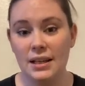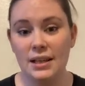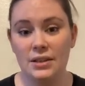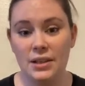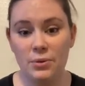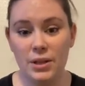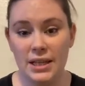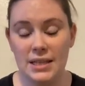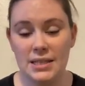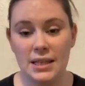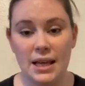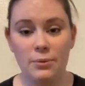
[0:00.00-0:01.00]
And then
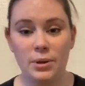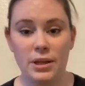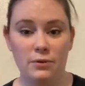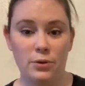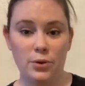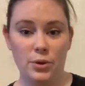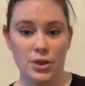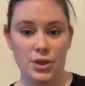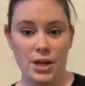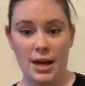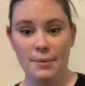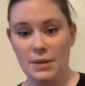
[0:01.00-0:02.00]
release, and that will give you your
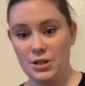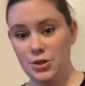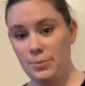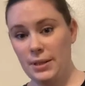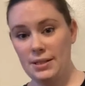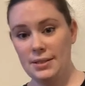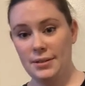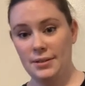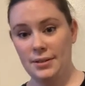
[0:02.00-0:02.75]
thigh measurement.